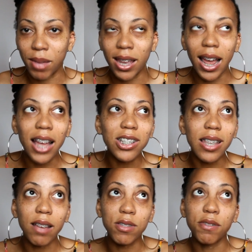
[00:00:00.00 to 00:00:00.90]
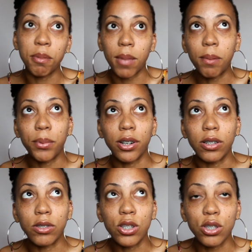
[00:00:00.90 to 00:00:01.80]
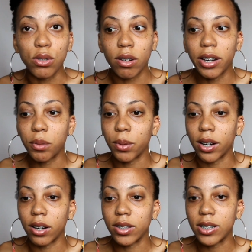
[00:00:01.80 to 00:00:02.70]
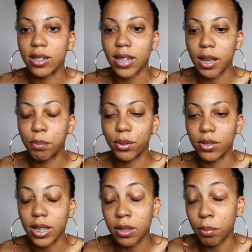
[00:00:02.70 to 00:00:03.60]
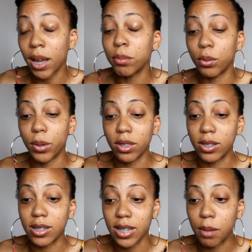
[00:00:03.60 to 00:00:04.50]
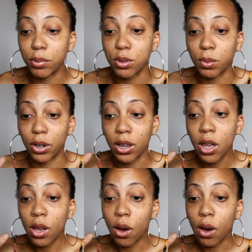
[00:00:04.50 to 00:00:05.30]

And I just have to remember the story where the disciples, in the Bible, where the disciples were